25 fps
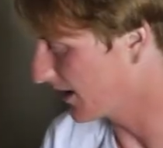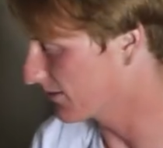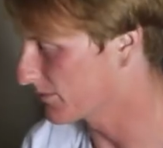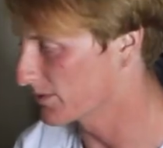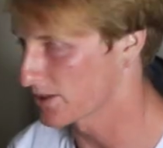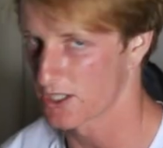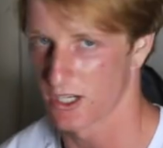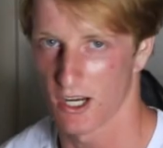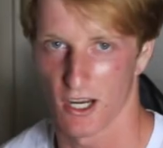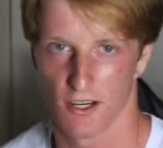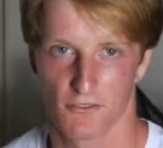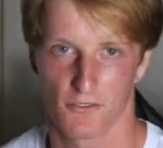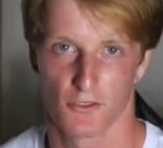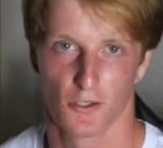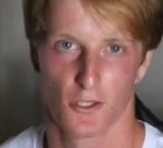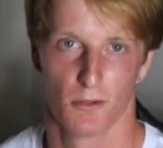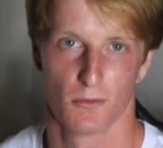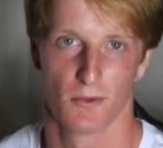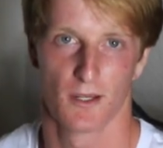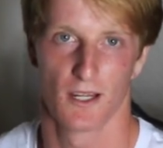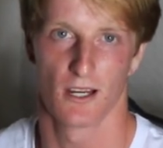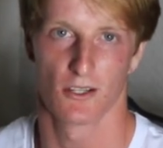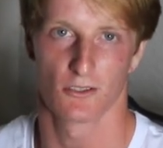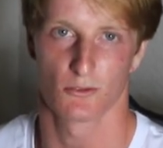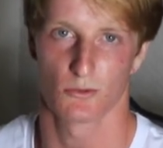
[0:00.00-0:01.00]
I've been gone for a
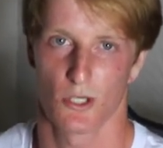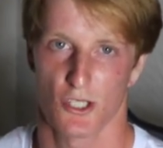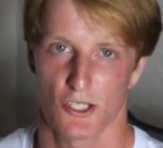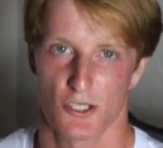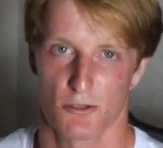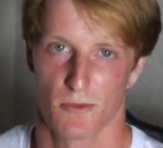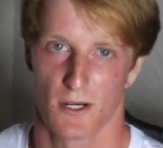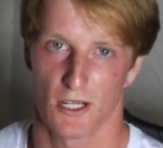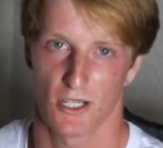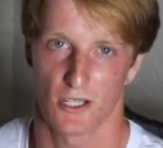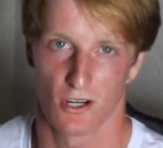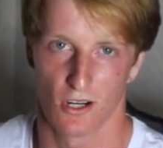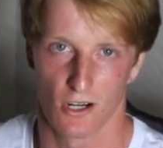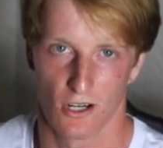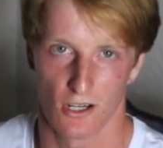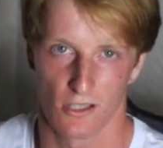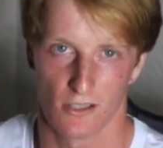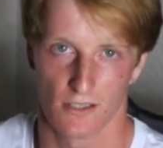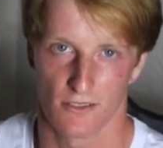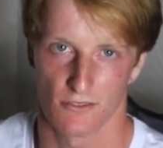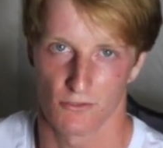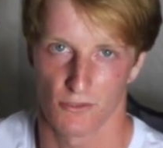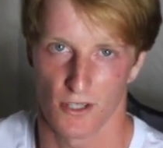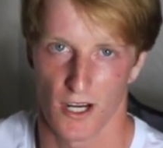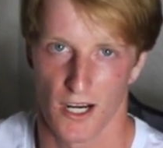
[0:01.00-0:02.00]
little bit. I was washing my
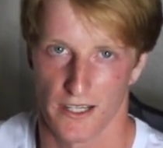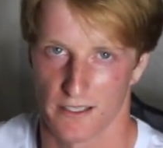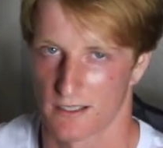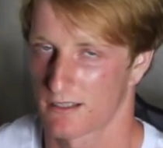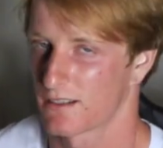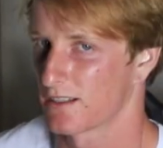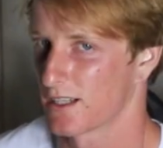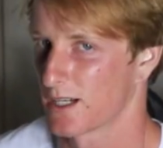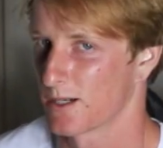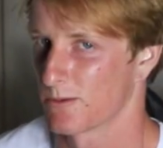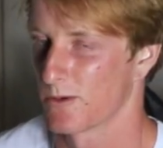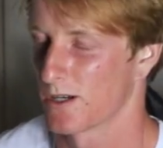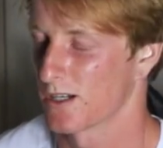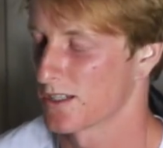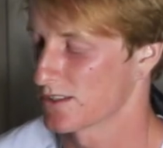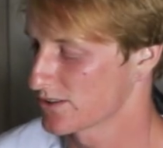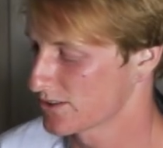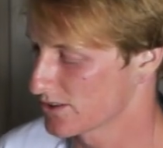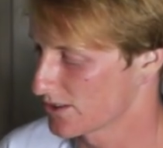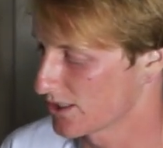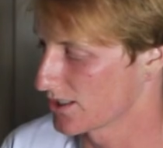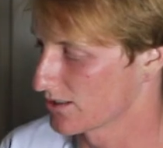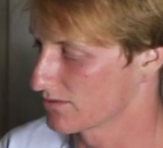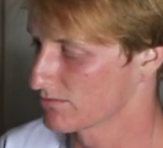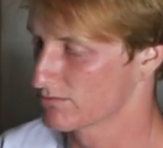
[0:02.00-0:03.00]
car and riding in Claremont,
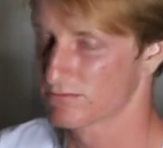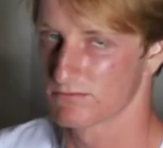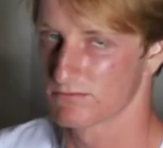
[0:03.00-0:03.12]
so